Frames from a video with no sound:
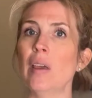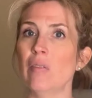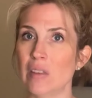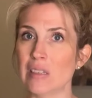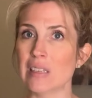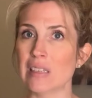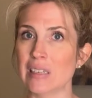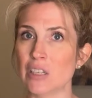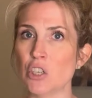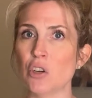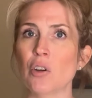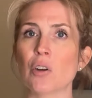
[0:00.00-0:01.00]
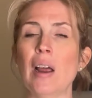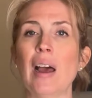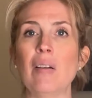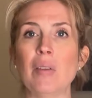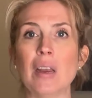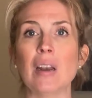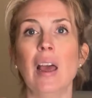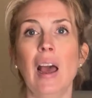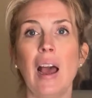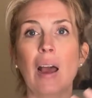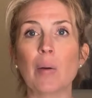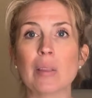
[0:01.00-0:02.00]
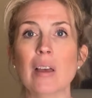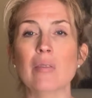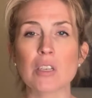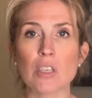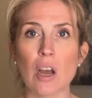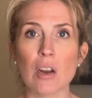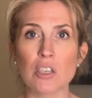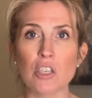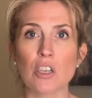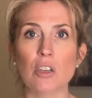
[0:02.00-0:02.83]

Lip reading: if this is an issue you're having, I would love to talk to